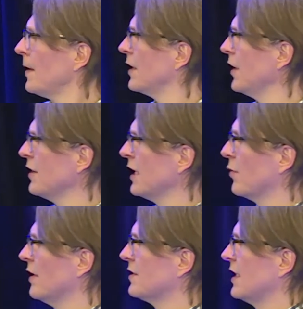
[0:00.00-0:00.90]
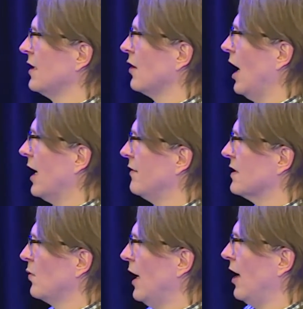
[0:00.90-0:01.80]
The other thing that we've seen a lot of
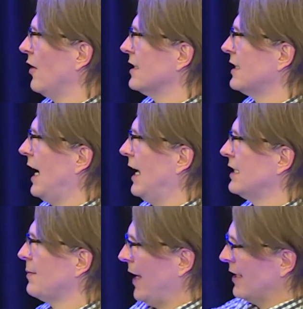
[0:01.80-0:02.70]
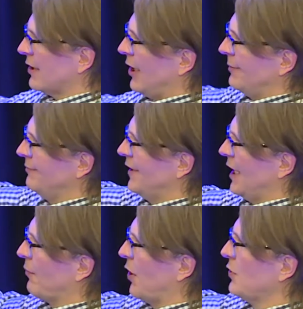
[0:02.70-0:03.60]
as well is that it depends on the
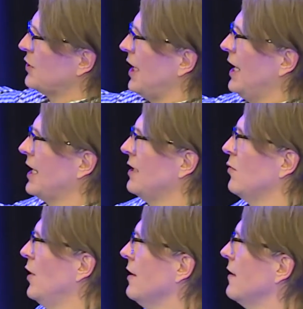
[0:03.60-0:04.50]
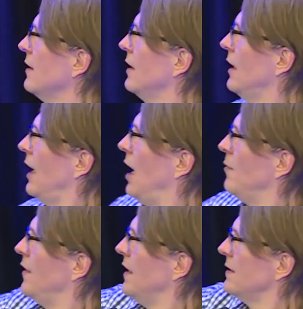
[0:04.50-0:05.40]
approach taken with
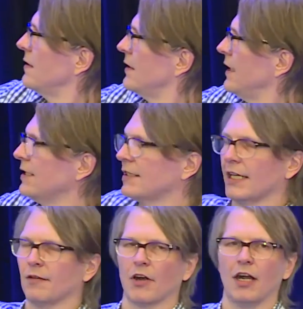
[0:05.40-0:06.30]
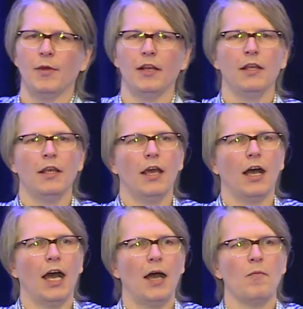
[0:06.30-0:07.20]
this environment,
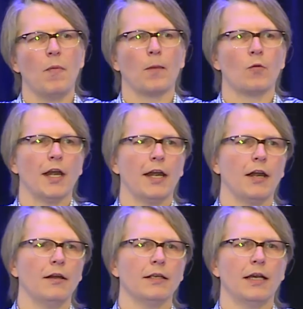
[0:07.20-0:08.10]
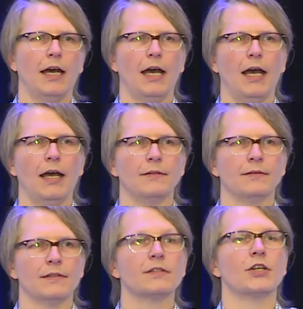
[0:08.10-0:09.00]
where
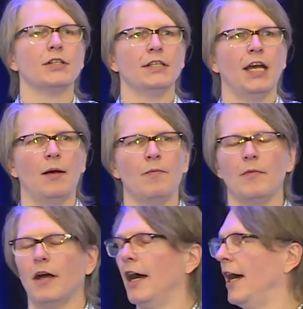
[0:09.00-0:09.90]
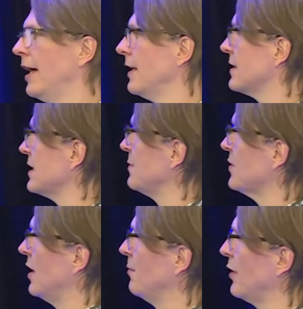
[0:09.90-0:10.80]
certain systems
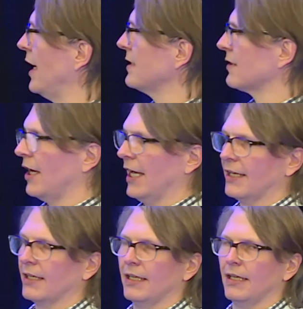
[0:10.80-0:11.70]
are in place, like